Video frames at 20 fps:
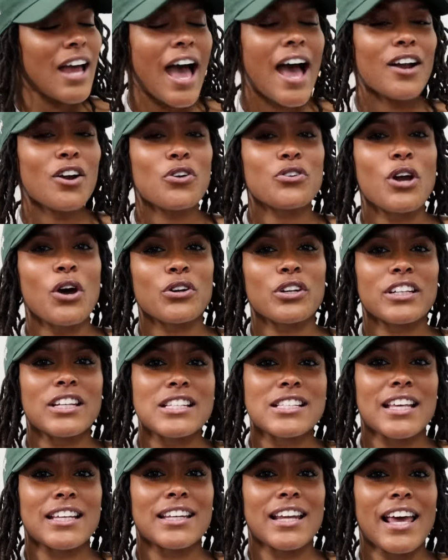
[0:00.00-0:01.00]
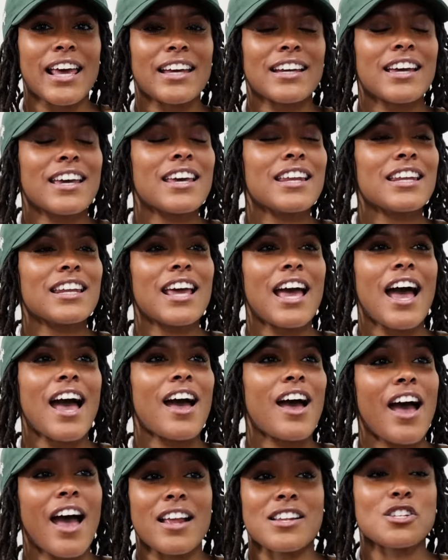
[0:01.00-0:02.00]
I don't know the disconnect, and
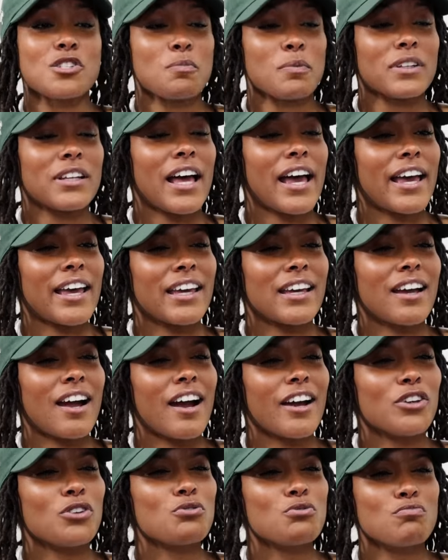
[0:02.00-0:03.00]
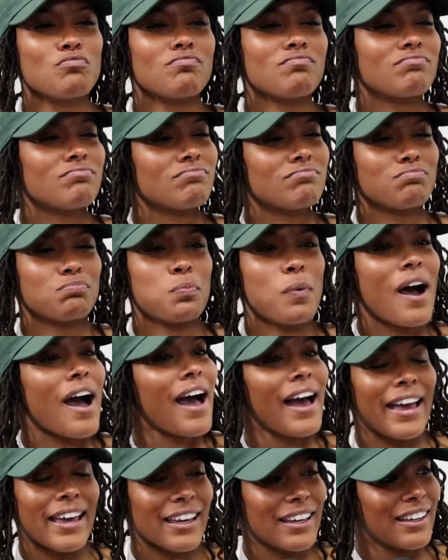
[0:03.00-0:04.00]
I just be like, are you,
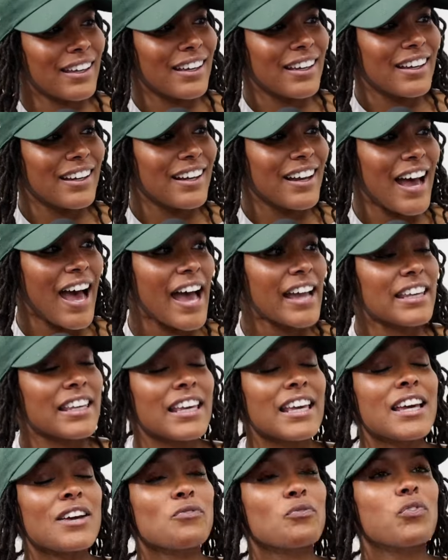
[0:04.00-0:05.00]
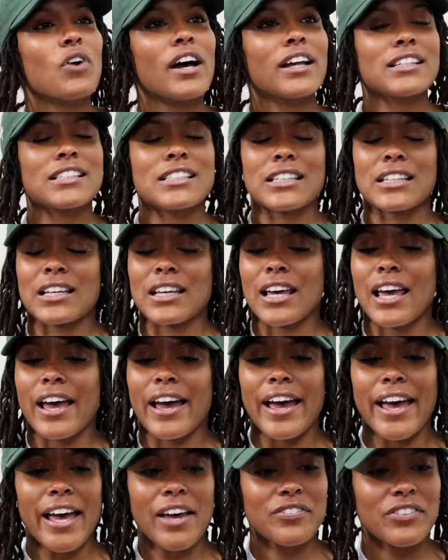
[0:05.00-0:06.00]
why? I get wanting to
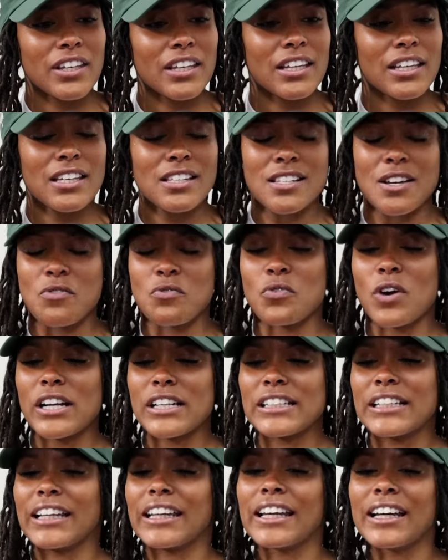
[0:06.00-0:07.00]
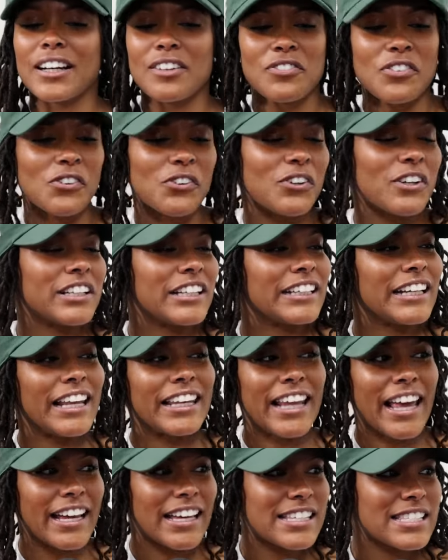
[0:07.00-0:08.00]
have kids and wanting to love on and a
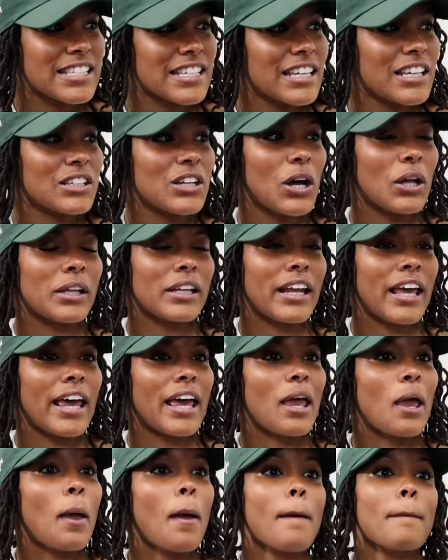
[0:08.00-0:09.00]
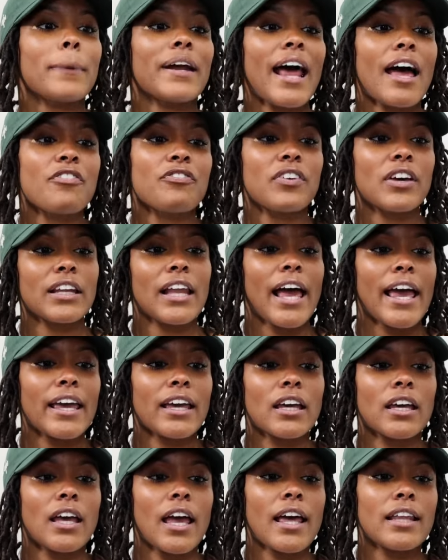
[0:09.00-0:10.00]
legacy and all of that, but I feel
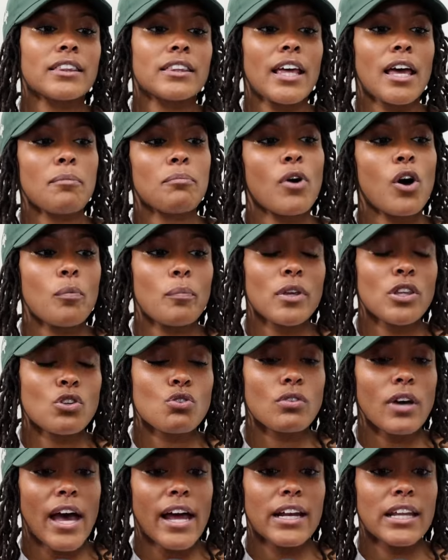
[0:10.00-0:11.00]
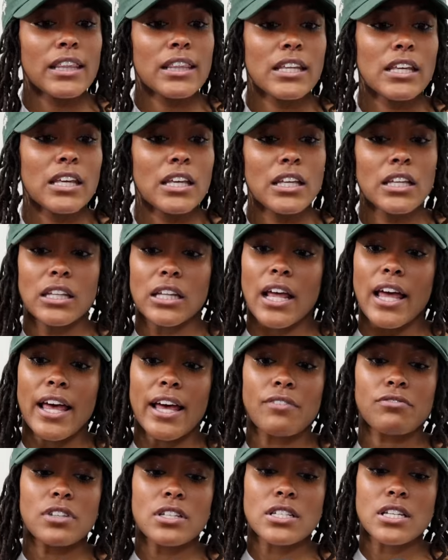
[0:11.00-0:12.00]
like at that moment, you got to then
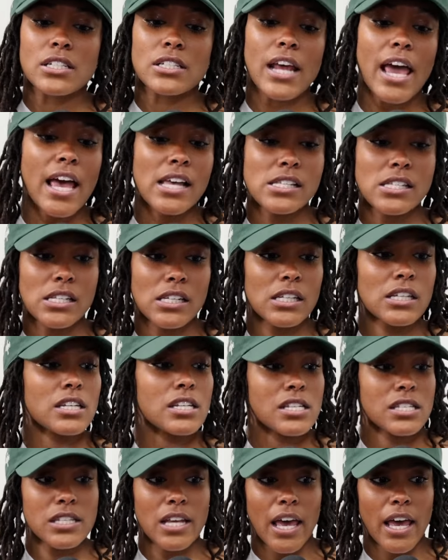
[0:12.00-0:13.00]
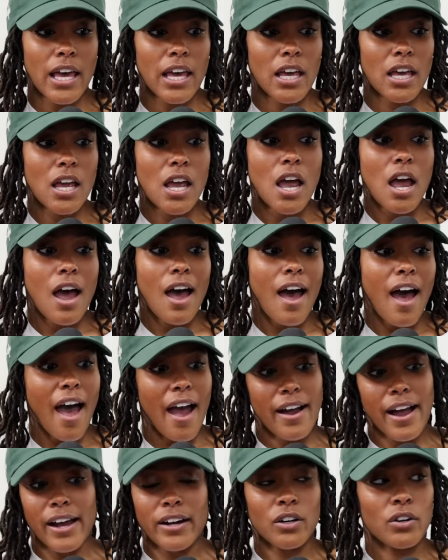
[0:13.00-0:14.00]
have the tenacity to say,
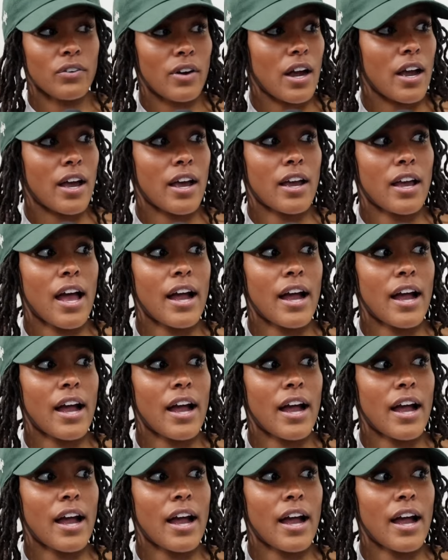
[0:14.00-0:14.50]
I got to grind.